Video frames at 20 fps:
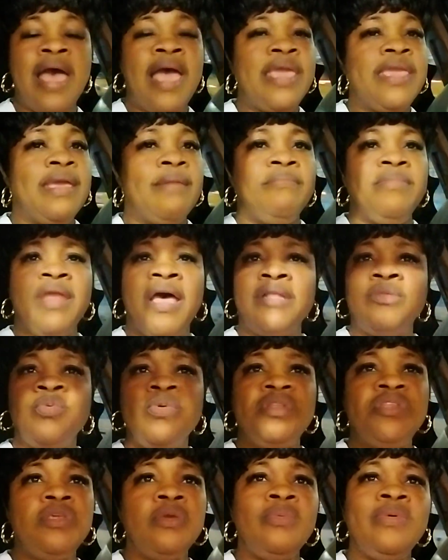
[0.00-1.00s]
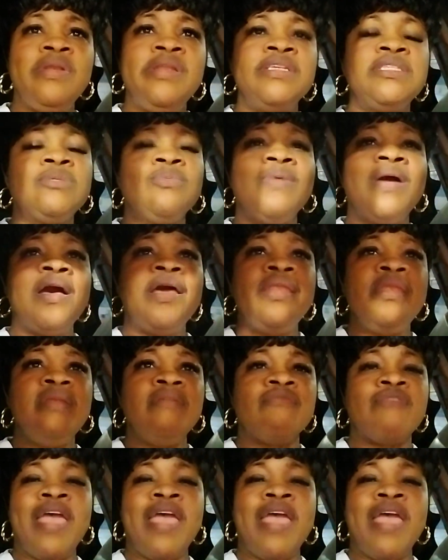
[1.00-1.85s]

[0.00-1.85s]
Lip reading: I am not with you with this one